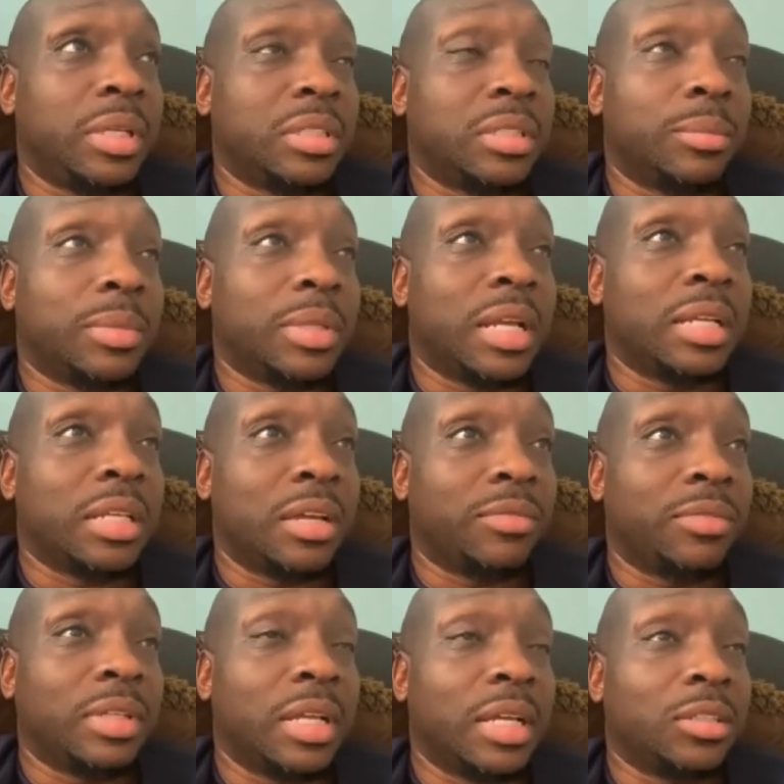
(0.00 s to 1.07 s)
It's something I
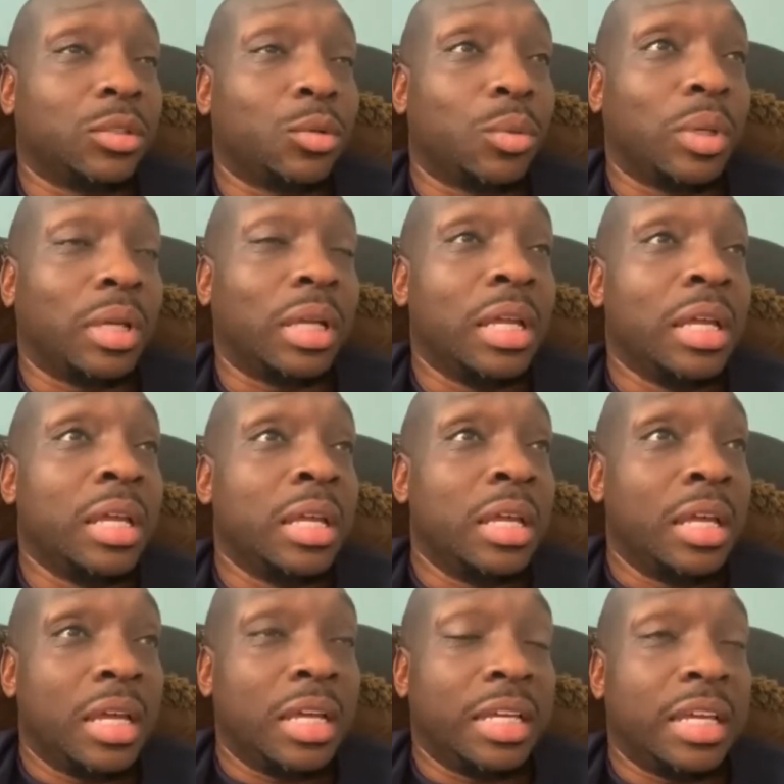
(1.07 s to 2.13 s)
definitely like doing,
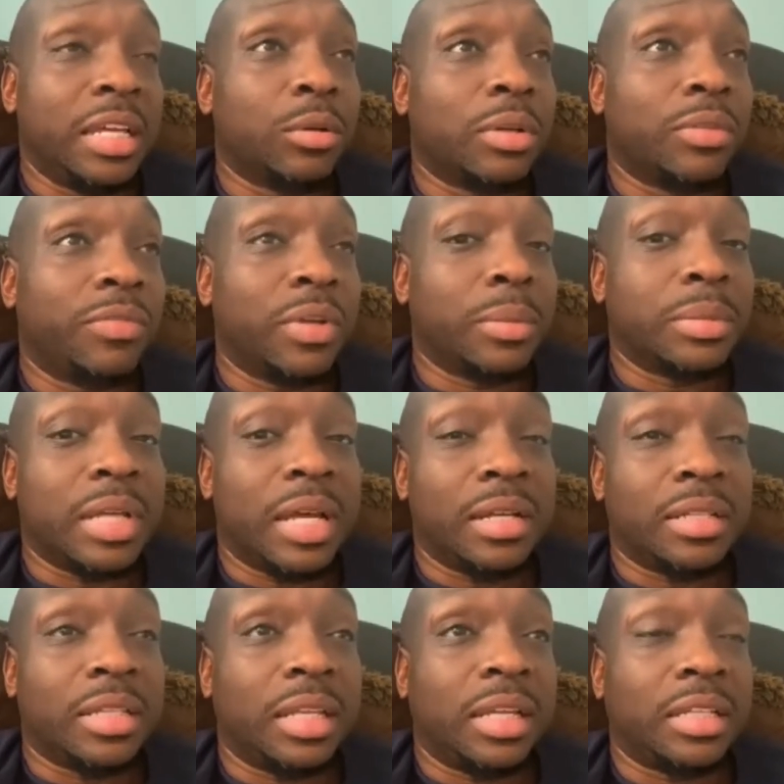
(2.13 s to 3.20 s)
and getting on the film side
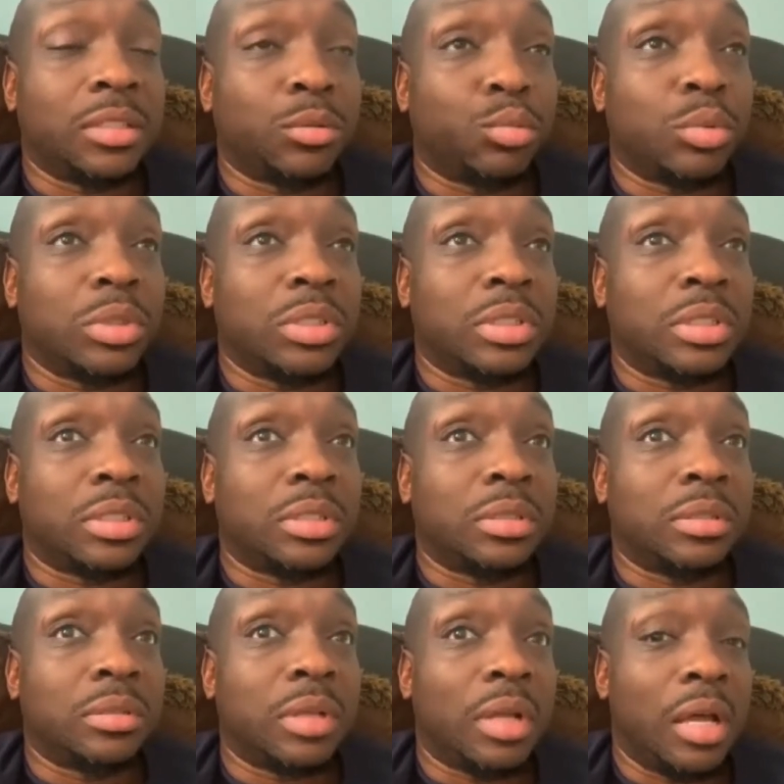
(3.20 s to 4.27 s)
of things was
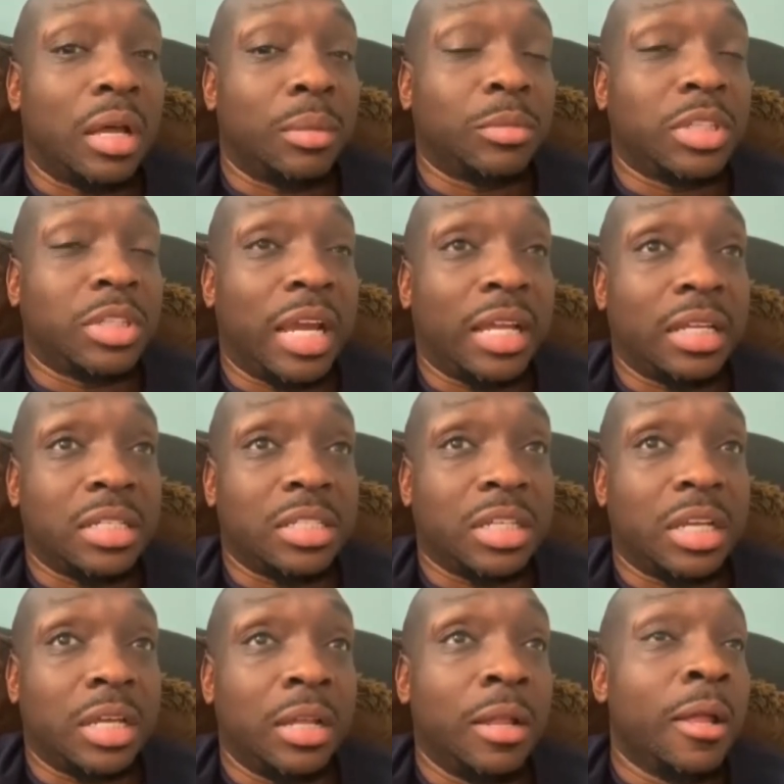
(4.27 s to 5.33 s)

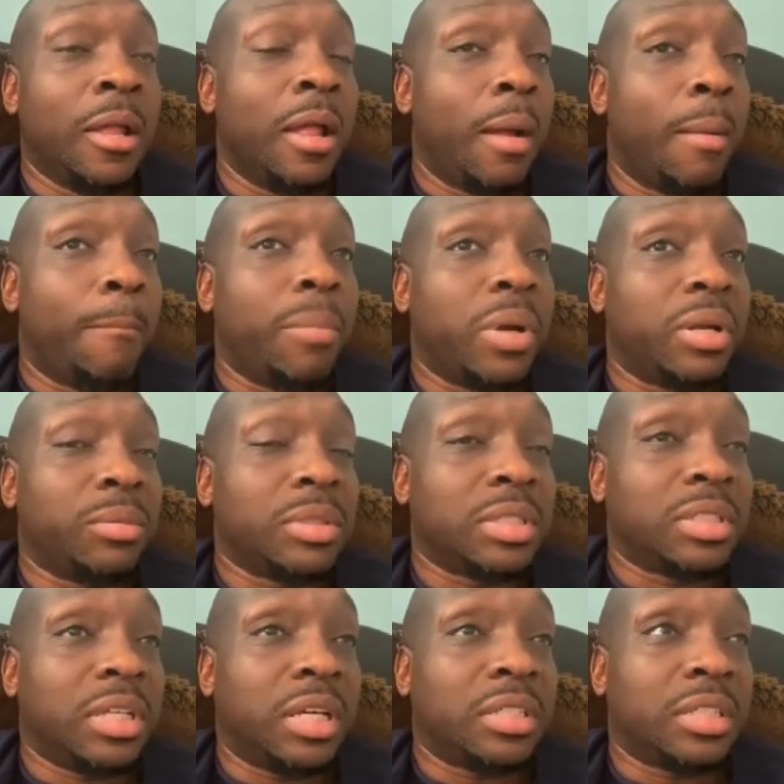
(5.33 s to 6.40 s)
challenging, but it was a
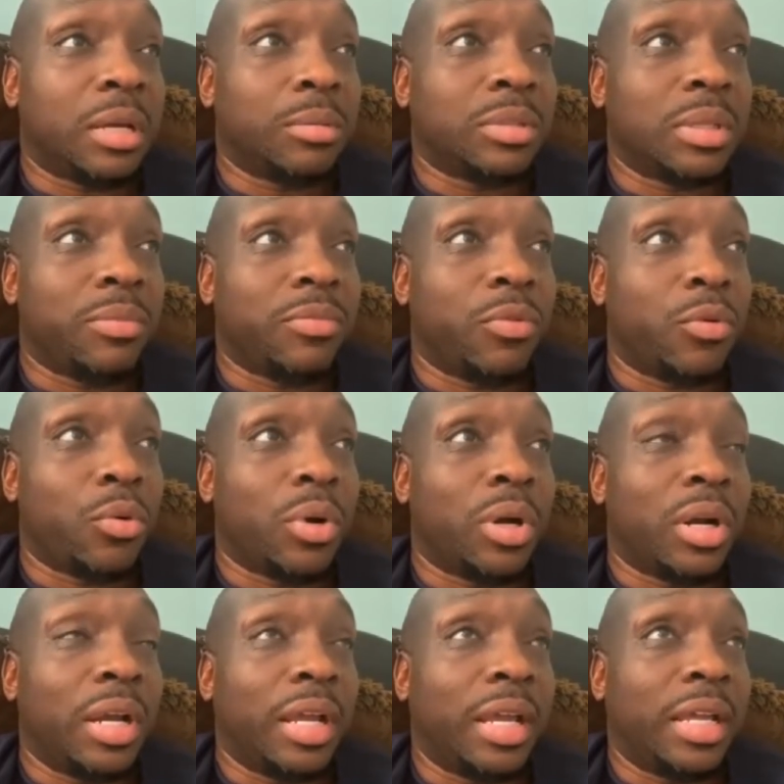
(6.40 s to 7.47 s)
challenge I was up
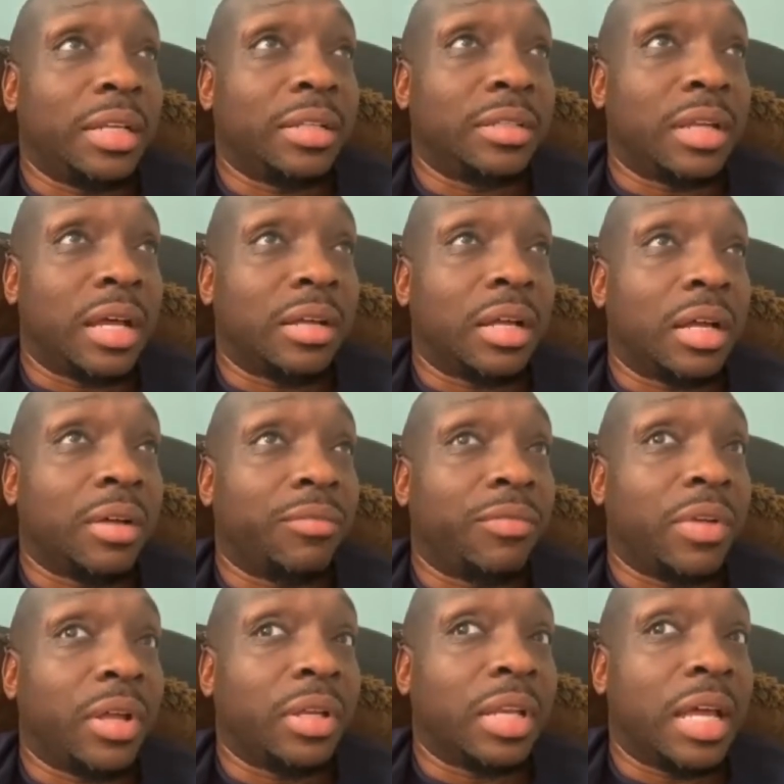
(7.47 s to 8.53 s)
for, and I
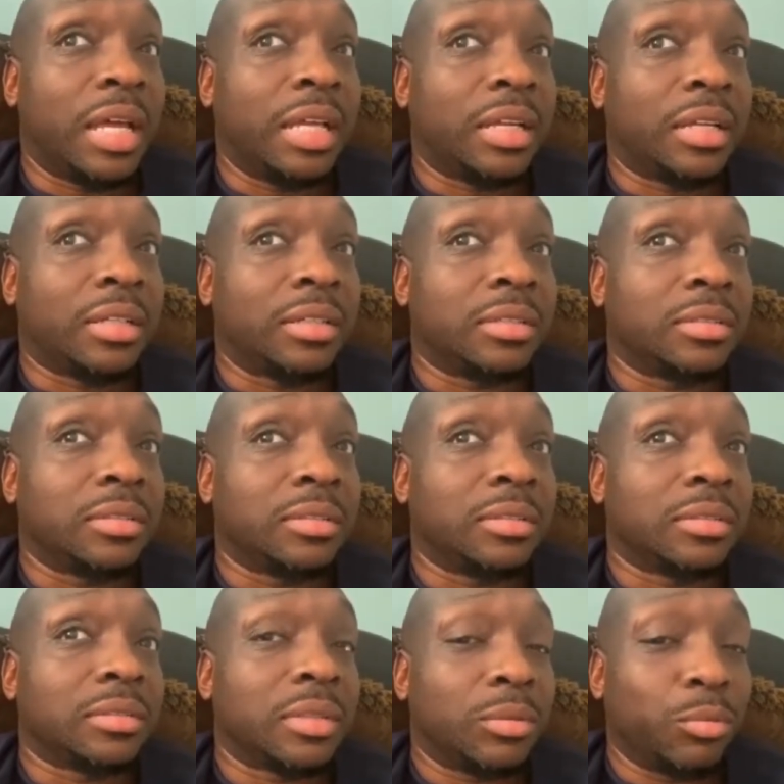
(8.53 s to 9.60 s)
felt like
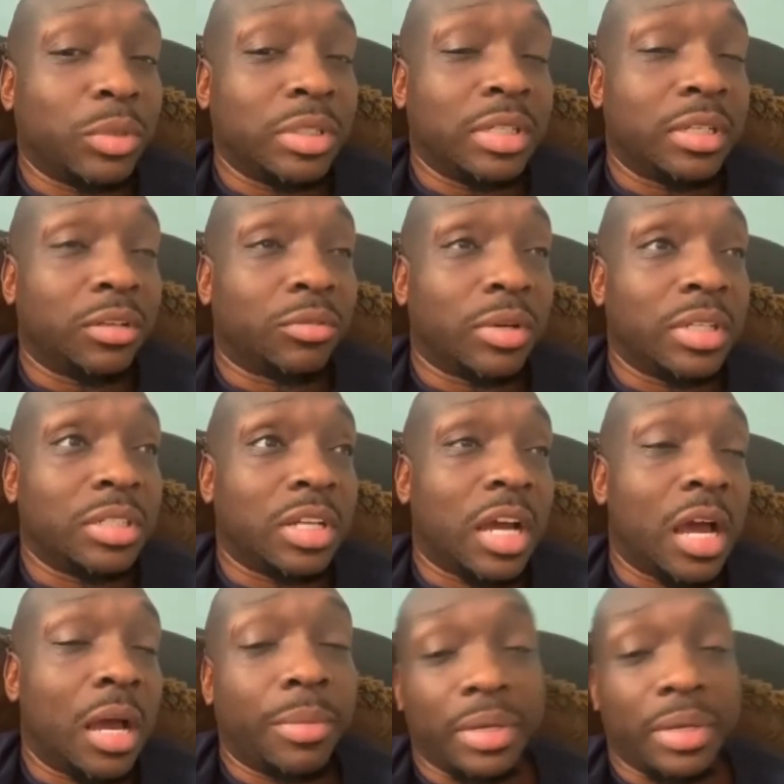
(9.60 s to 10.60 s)
we did a great job, and